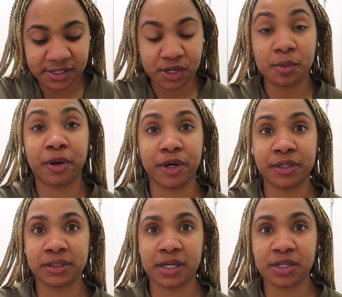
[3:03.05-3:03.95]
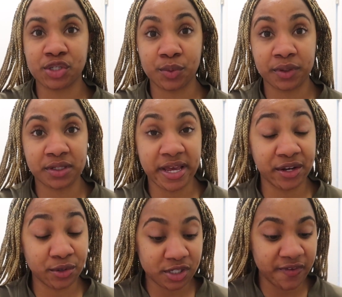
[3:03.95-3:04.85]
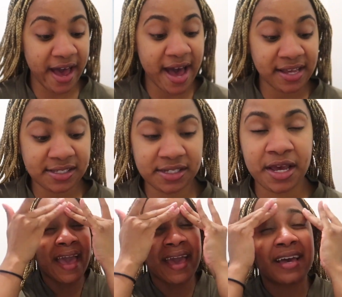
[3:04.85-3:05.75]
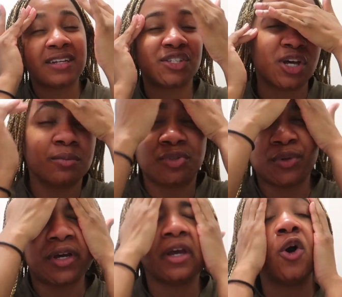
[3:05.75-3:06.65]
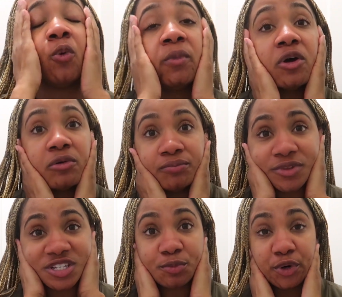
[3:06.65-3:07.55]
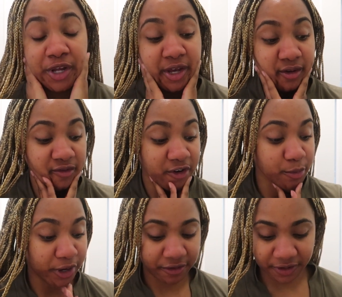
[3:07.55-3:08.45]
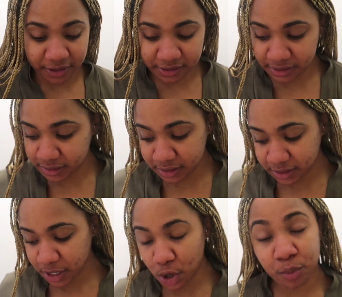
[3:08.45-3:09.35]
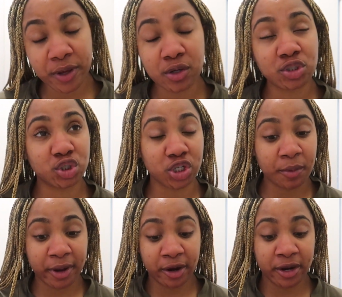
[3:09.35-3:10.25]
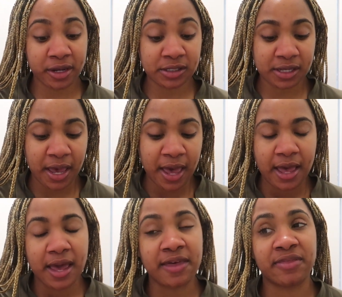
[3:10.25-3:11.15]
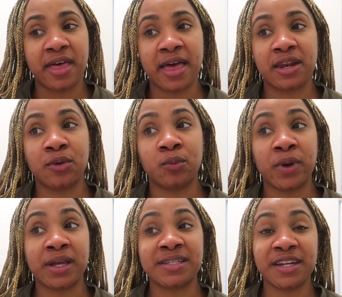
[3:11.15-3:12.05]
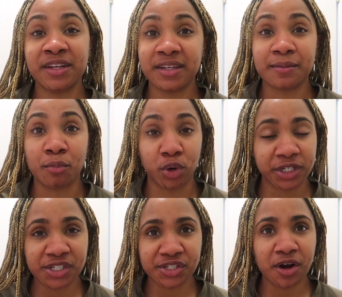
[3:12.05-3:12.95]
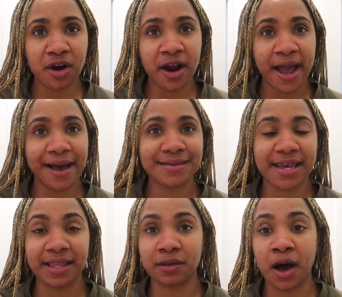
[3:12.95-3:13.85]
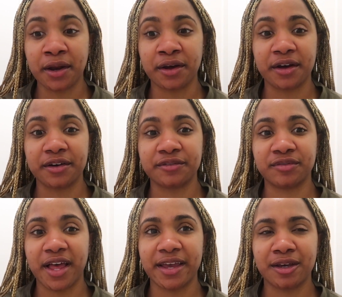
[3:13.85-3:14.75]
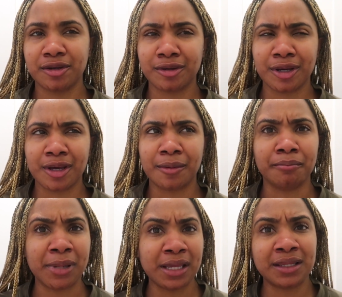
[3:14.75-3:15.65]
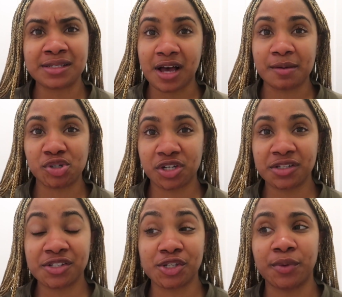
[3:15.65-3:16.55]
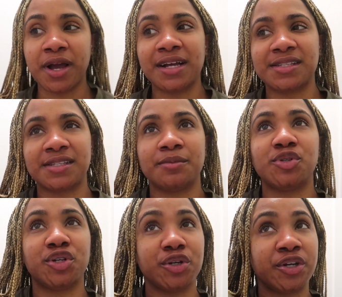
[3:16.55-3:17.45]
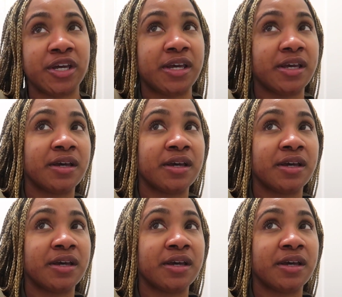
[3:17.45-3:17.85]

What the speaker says: So I'm currently doing Daniel's fast, and so I'm doing oatmeal this morning for breakfast. Oatmeal, strawberries, and then we did, Morningstar has a lot of like meatless options. So we got some turkey,